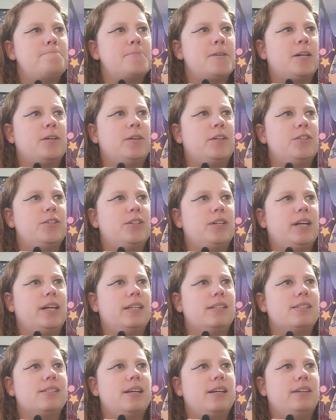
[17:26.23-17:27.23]
not quite sure
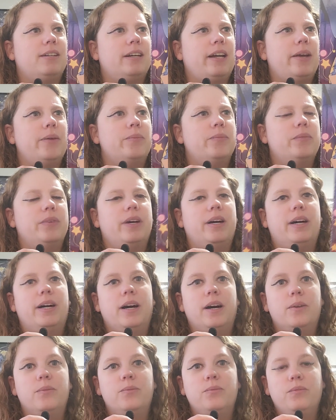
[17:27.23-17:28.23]
how to say her name,
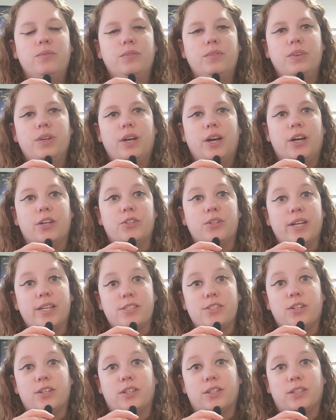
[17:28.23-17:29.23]
a
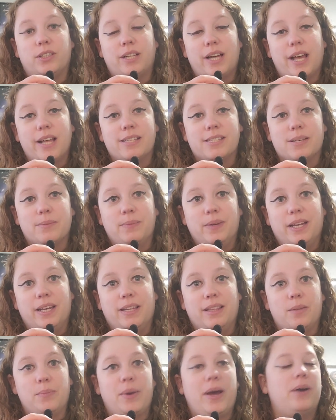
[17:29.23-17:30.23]
trans girl ends up
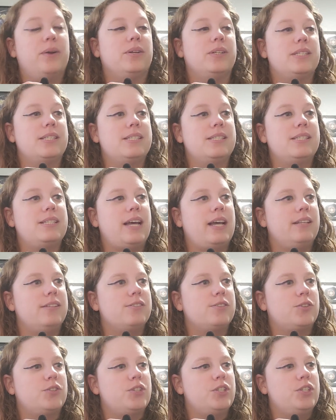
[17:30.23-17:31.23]
getting the powers instead,
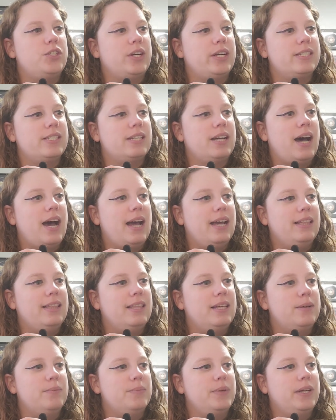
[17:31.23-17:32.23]
and so she tries to
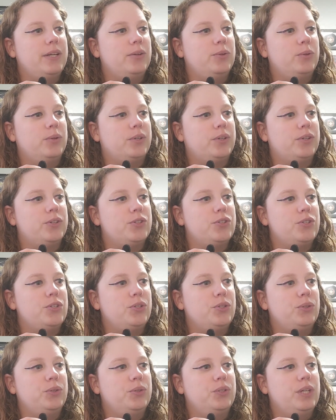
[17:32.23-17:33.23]
hide them in order
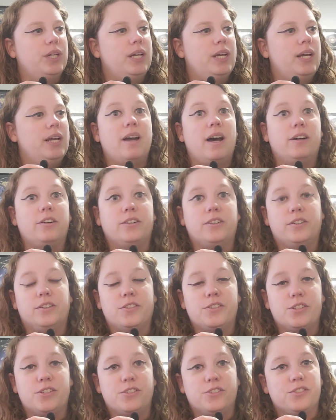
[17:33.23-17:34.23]
to not hurt
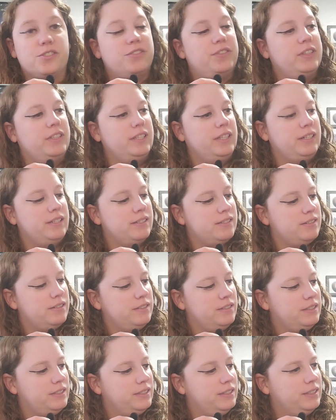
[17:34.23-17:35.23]
her sister's feelings.
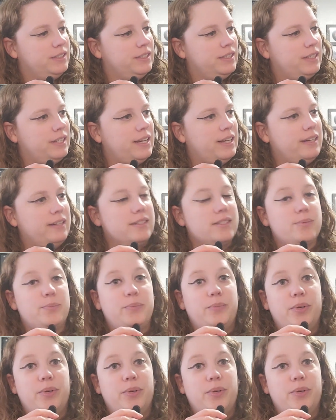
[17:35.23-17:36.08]
And it's